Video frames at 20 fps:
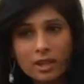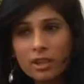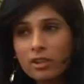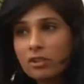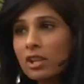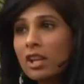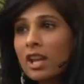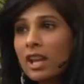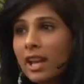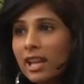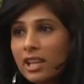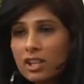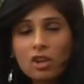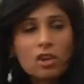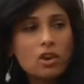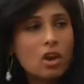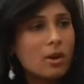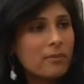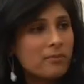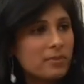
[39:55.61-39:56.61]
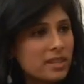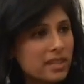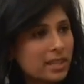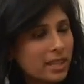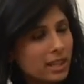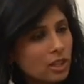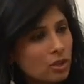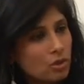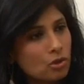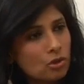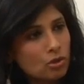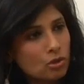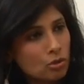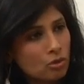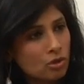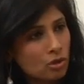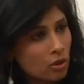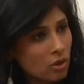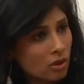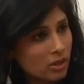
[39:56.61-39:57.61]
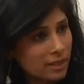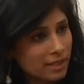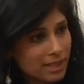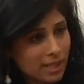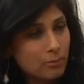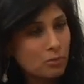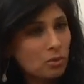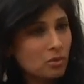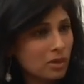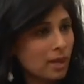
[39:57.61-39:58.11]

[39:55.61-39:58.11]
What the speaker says: Now, it's not obvious that you should use it all the time.